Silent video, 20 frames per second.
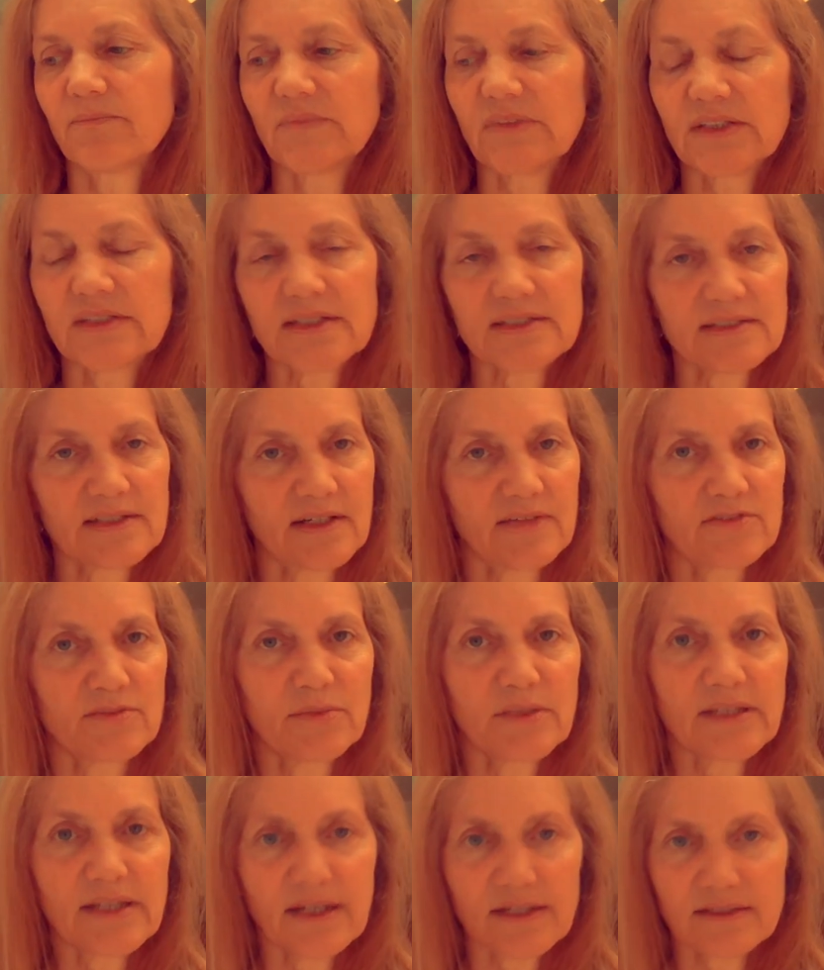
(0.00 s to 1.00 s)
It doesn't have to
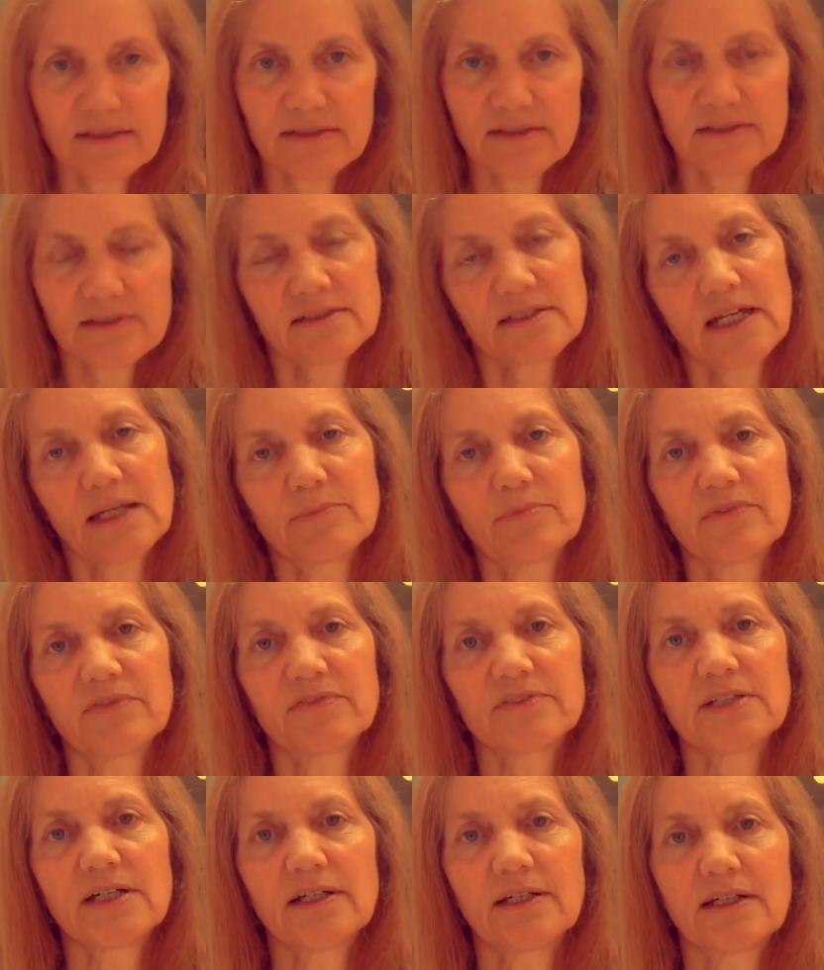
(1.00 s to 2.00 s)
be that type
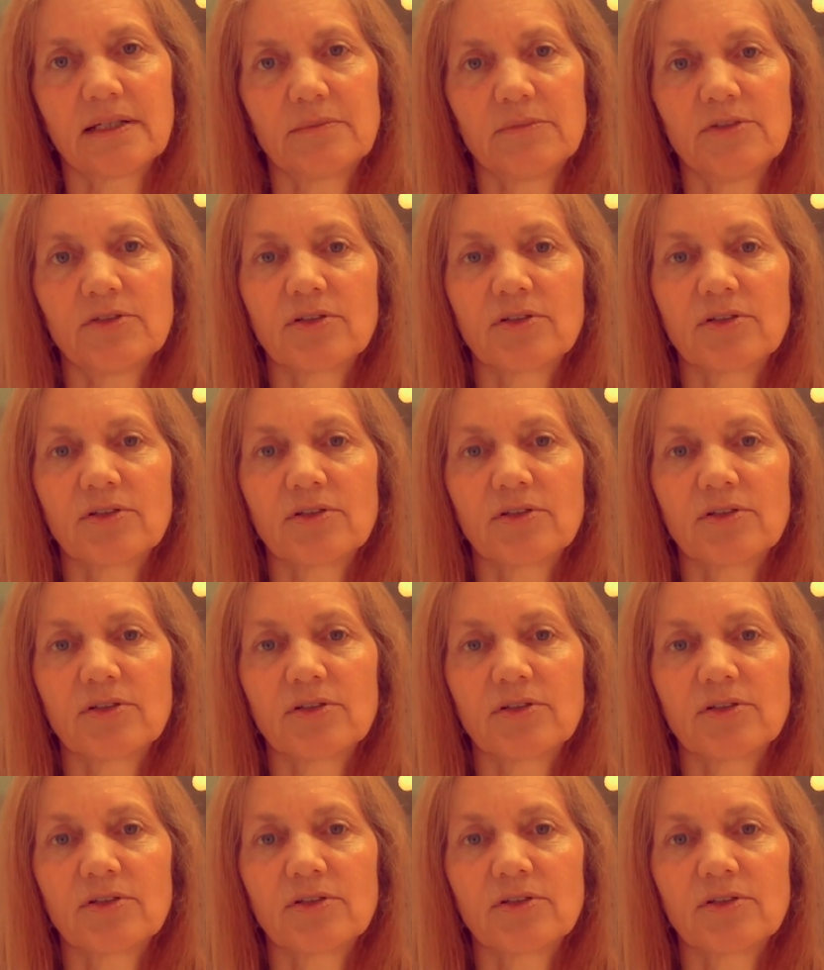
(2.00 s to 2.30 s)
of time.